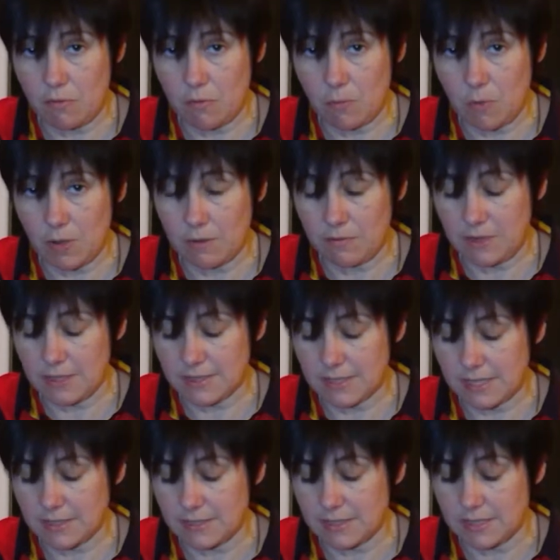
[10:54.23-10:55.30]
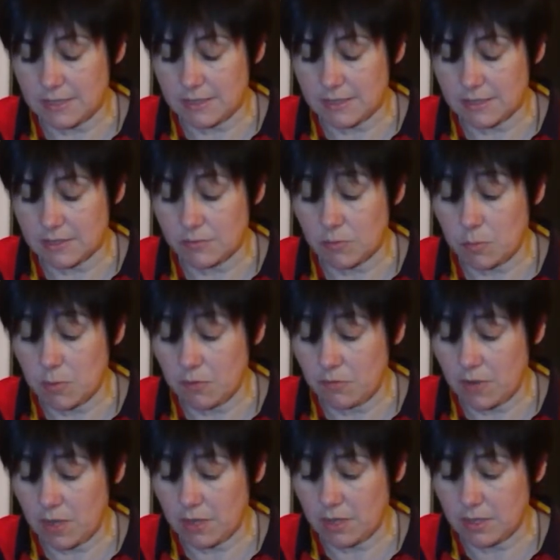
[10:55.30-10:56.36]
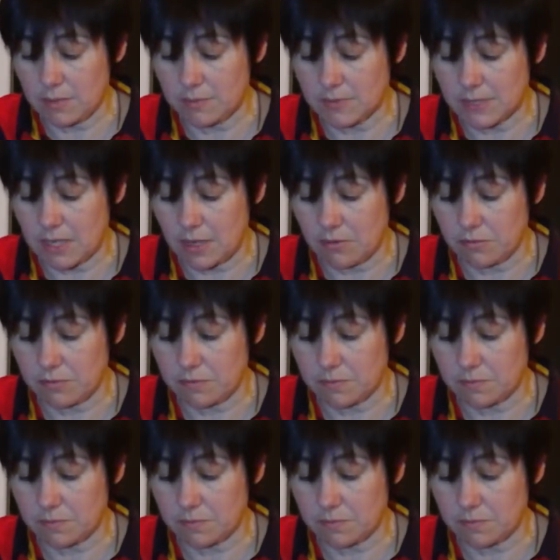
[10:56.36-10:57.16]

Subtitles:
from one of his ancestors? From your father himself.